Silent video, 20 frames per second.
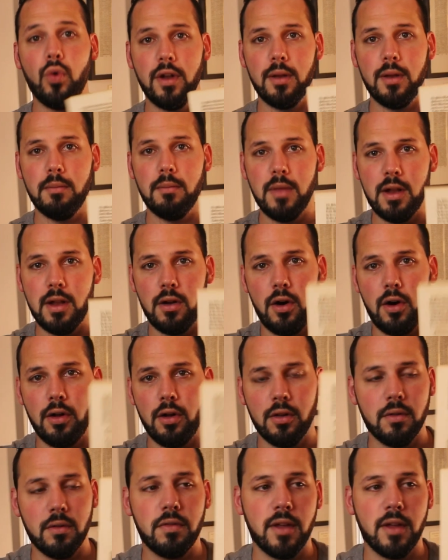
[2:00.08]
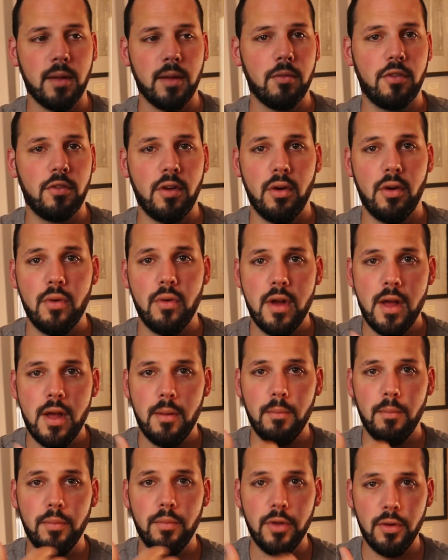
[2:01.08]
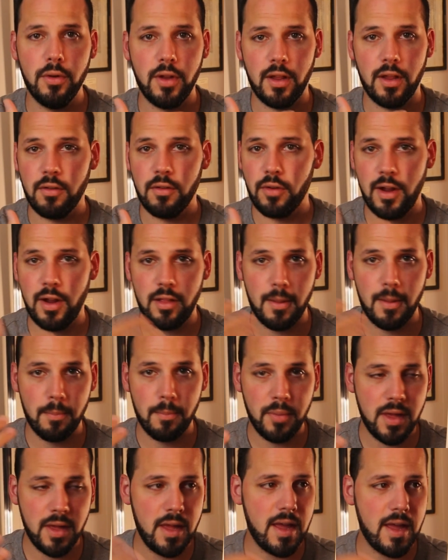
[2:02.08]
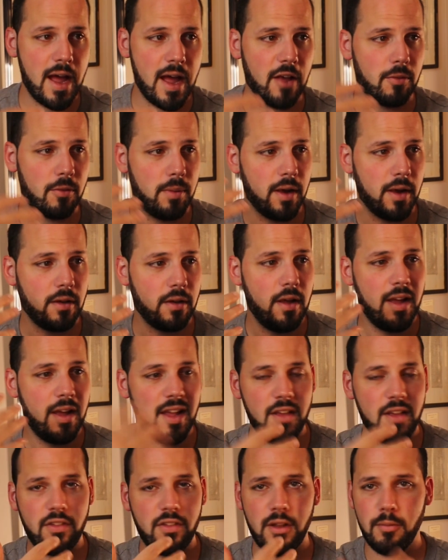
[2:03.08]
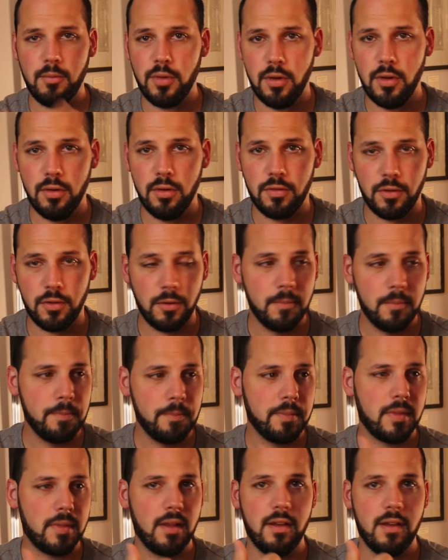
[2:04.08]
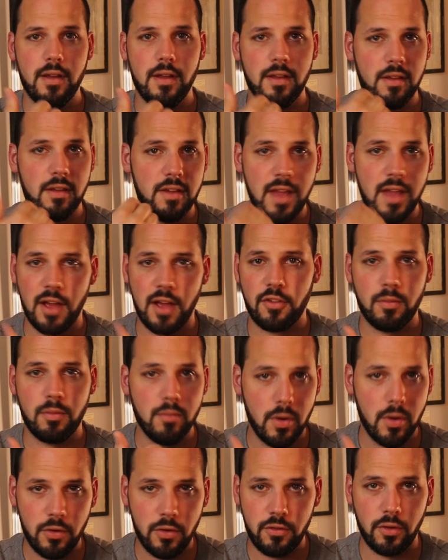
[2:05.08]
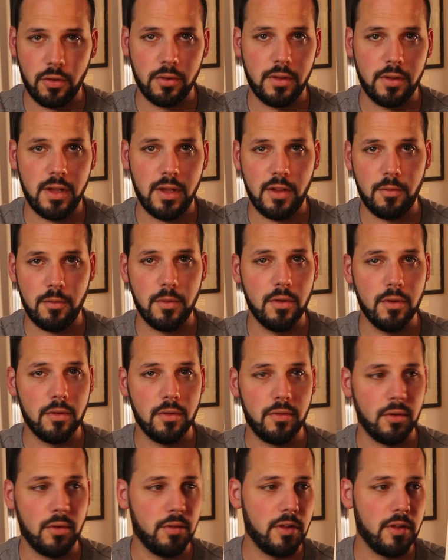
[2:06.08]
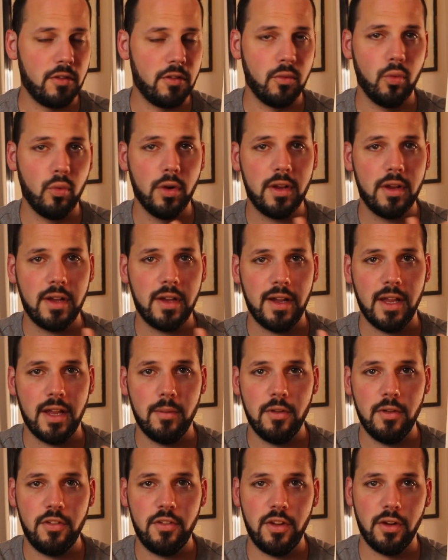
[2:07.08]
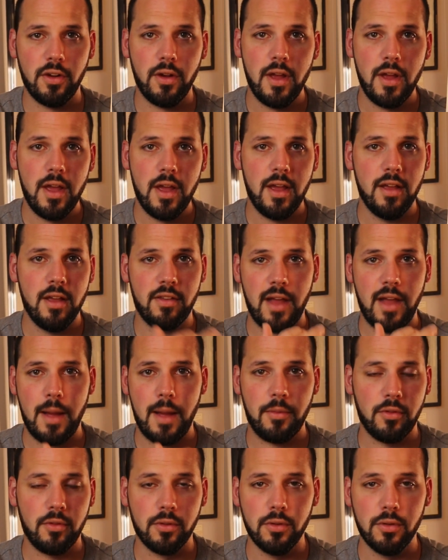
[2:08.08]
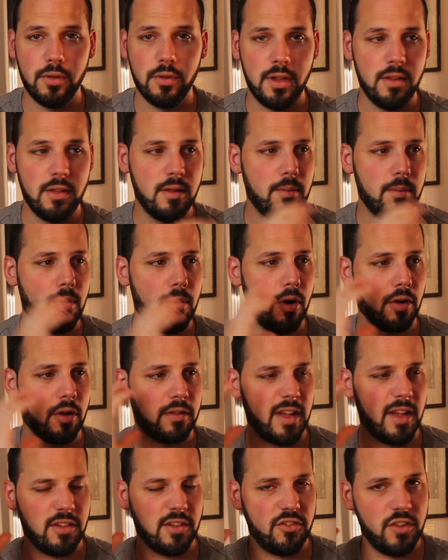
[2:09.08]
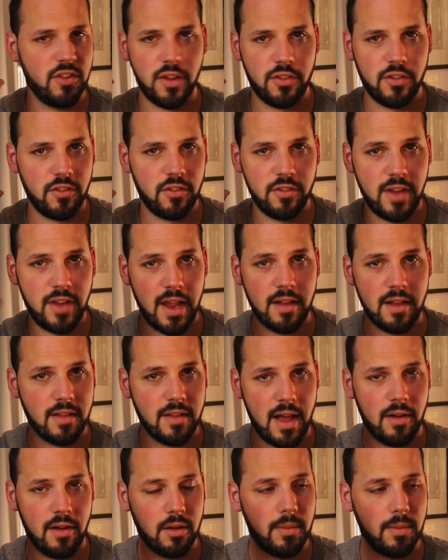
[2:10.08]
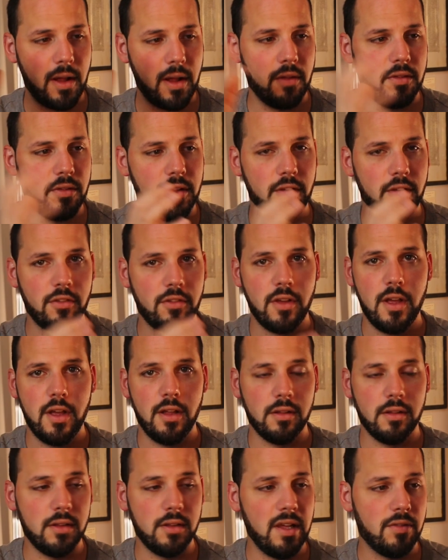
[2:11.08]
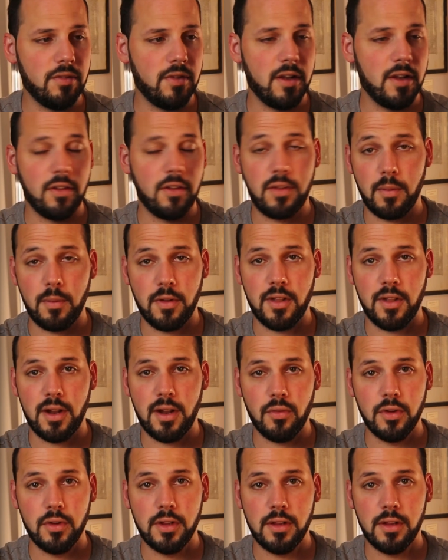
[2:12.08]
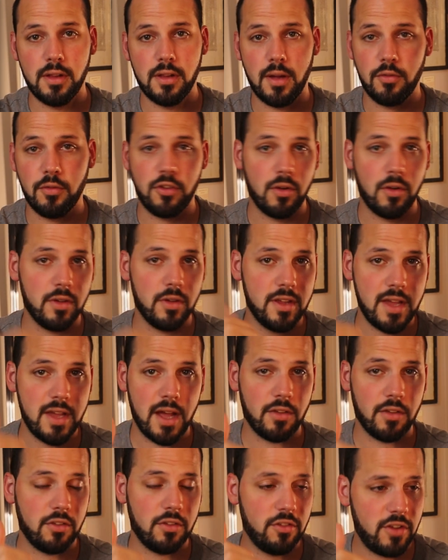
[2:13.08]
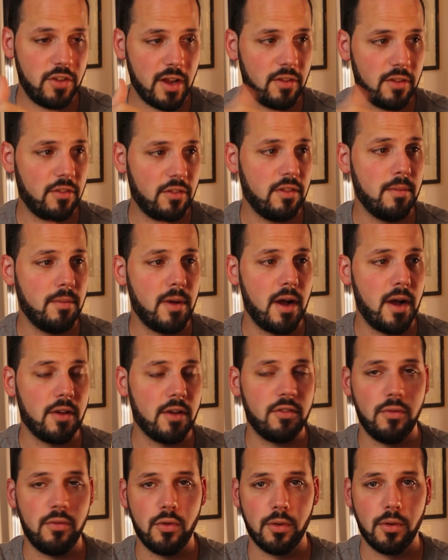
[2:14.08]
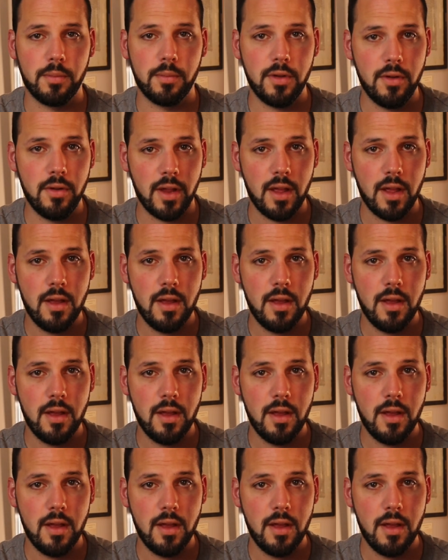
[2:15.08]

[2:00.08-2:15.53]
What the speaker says: it meet all of them? So beauty, right? The B aspect. Is it beautiful? Yes, most certainly it's beautiful. This woodcut image here is absolutely the part that just stands out about this leaf, and is something that I really love. So yes, checks the box for beauty.